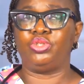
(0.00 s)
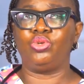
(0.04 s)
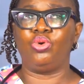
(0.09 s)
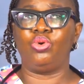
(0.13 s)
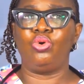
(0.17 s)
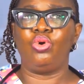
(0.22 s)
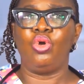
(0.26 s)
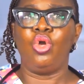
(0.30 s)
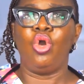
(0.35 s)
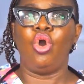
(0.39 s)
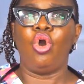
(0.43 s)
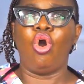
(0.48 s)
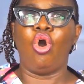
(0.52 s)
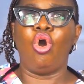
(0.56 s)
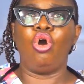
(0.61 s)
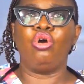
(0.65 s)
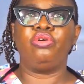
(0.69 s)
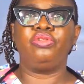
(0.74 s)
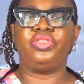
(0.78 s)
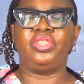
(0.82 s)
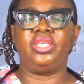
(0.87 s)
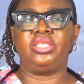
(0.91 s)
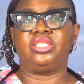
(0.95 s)
So
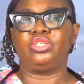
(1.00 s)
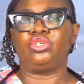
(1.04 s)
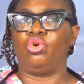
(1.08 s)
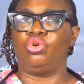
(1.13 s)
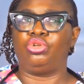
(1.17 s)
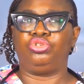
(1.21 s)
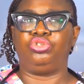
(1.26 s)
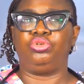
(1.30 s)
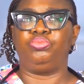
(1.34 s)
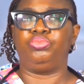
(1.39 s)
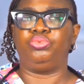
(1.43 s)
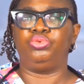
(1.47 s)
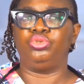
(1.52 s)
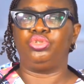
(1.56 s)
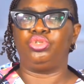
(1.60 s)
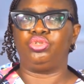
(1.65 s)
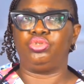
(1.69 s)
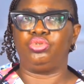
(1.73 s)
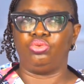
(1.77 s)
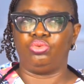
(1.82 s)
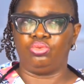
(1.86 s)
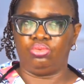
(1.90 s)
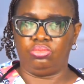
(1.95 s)
all this contributes
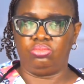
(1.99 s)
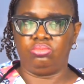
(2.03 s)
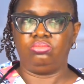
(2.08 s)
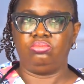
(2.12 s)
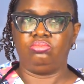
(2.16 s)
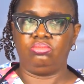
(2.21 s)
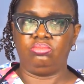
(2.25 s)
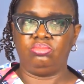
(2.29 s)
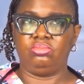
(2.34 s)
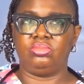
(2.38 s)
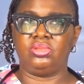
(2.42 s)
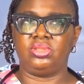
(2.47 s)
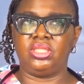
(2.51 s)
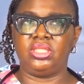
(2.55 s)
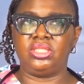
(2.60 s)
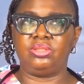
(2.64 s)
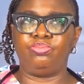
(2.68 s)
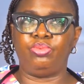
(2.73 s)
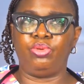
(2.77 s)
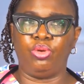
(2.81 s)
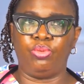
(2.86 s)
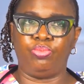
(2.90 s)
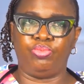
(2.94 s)
to this
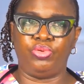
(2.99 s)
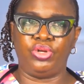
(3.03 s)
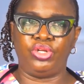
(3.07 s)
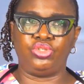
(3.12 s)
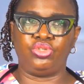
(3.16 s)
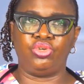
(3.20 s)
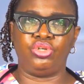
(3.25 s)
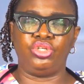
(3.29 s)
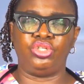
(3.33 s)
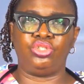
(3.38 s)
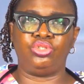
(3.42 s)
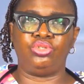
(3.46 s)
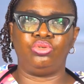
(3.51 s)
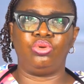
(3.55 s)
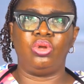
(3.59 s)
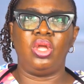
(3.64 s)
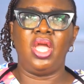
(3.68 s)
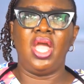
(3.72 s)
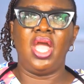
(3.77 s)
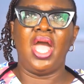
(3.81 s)
blood pressure issue.